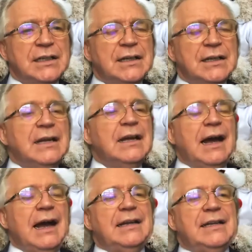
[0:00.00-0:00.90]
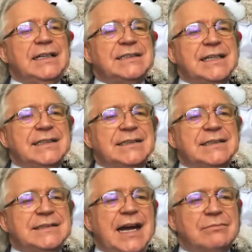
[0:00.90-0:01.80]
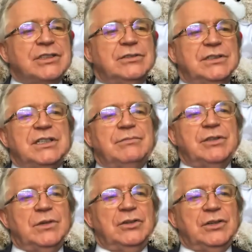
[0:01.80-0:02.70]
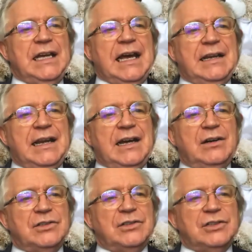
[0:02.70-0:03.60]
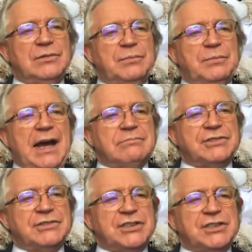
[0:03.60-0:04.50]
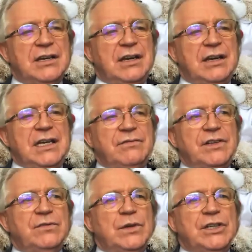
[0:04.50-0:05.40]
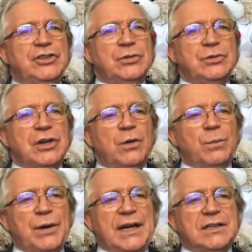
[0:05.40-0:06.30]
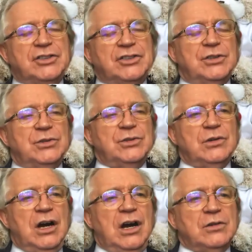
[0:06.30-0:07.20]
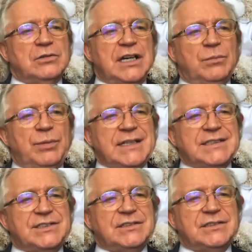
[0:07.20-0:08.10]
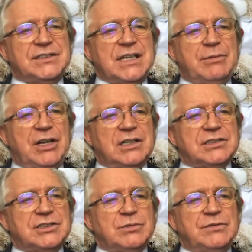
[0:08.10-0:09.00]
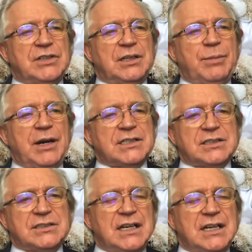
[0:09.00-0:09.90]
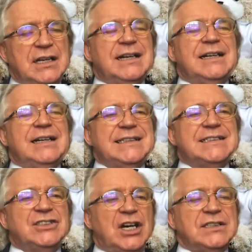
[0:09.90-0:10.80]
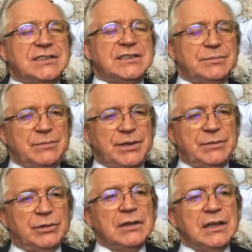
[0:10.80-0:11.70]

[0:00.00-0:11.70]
And it is absolutely something we're looking at now, that perhaps even if we do go back to hotel-based seminars, as we've done in the past, because it is nice to meet people,